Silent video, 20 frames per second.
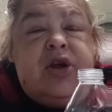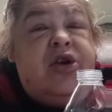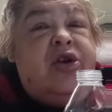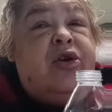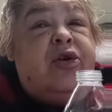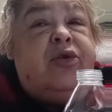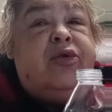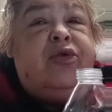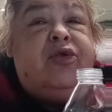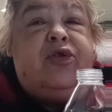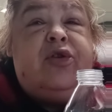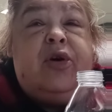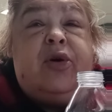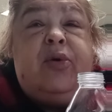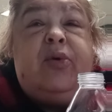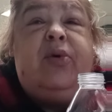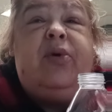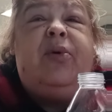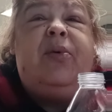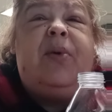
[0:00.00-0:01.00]
You
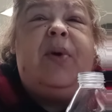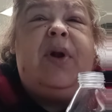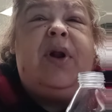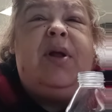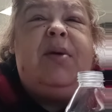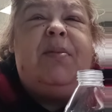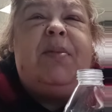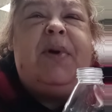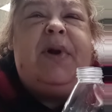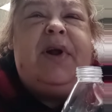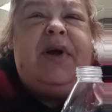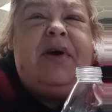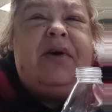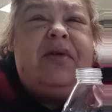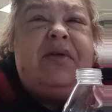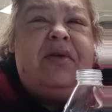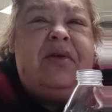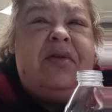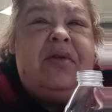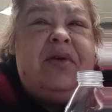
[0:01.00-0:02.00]
don't know anybody
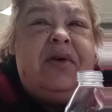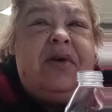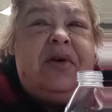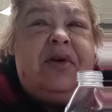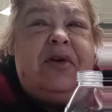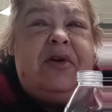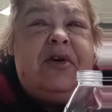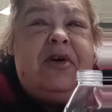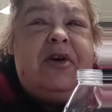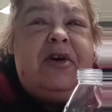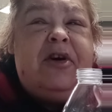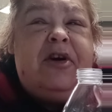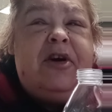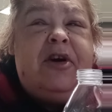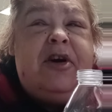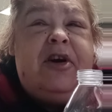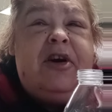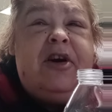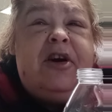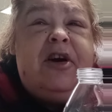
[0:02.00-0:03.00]
other than
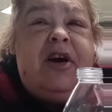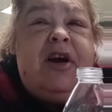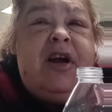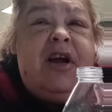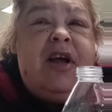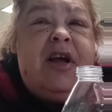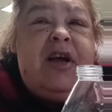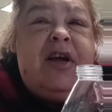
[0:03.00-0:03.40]
your.